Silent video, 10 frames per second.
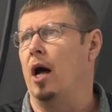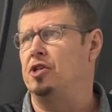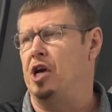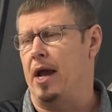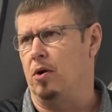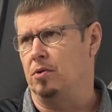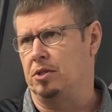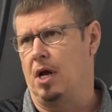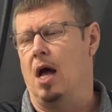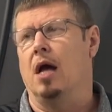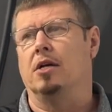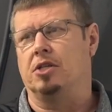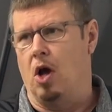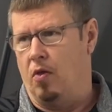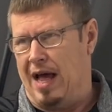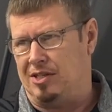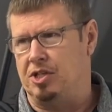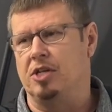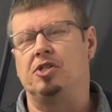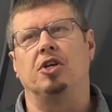channels. So that's
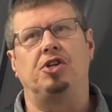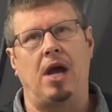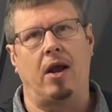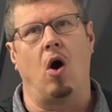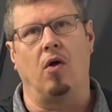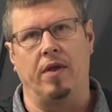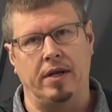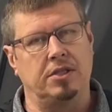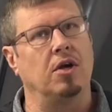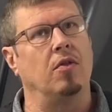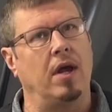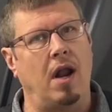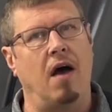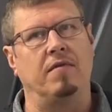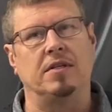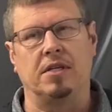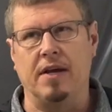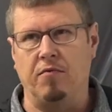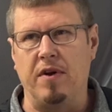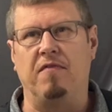just to check all these. So then obviously
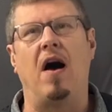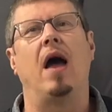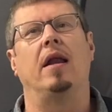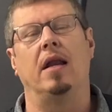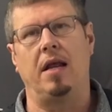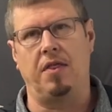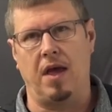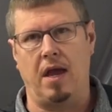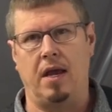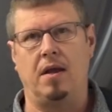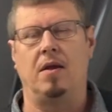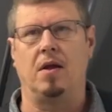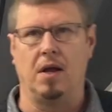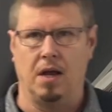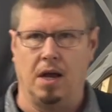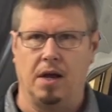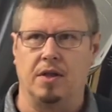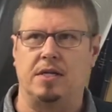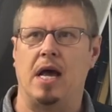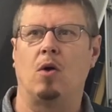if we find anything,
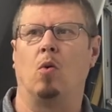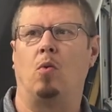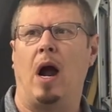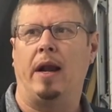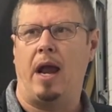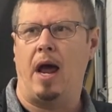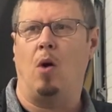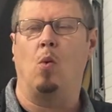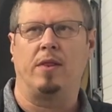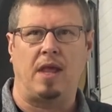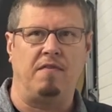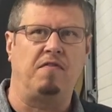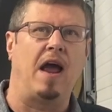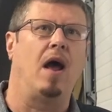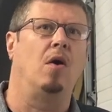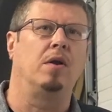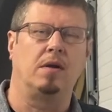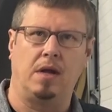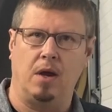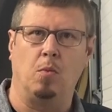the tech will write down what they found,
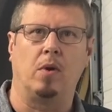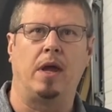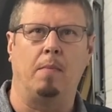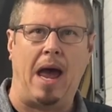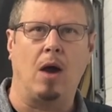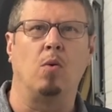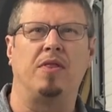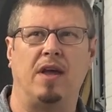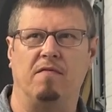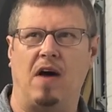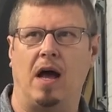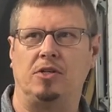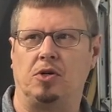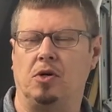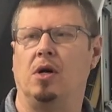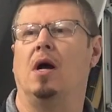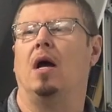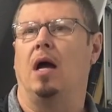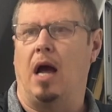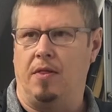get back with the advisor,
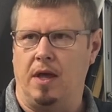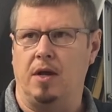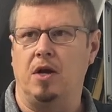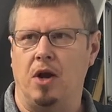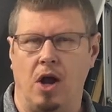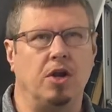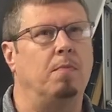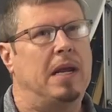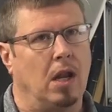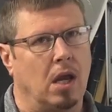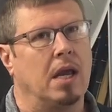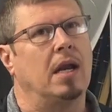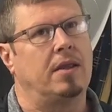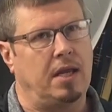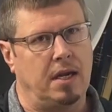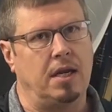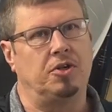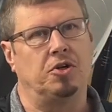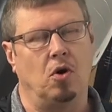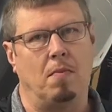and then you'd be looking at the
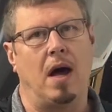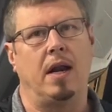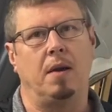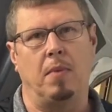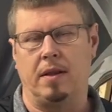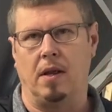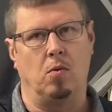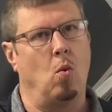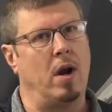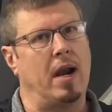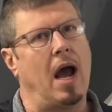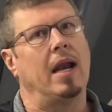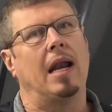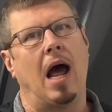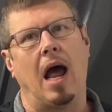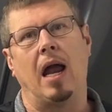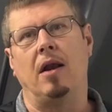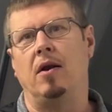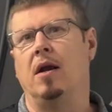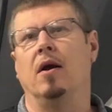additional money. But
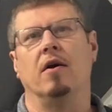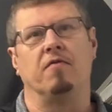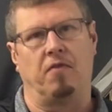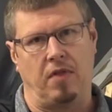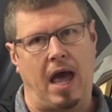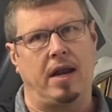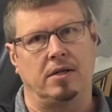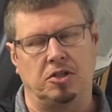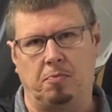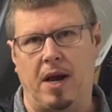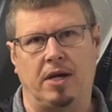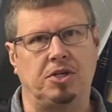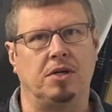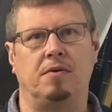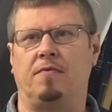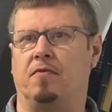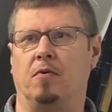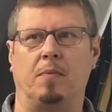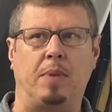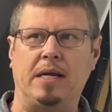$199 for that inspection, for
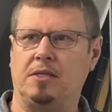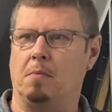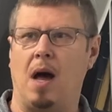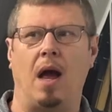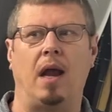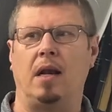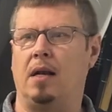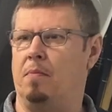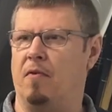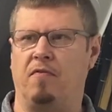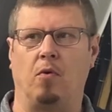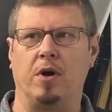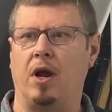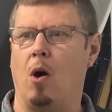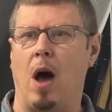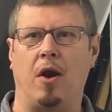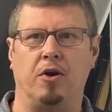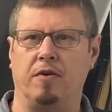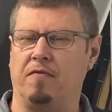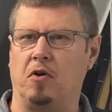peace of mind before you go out
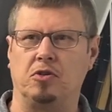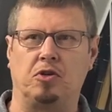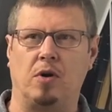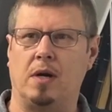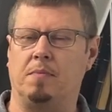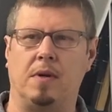on your first trip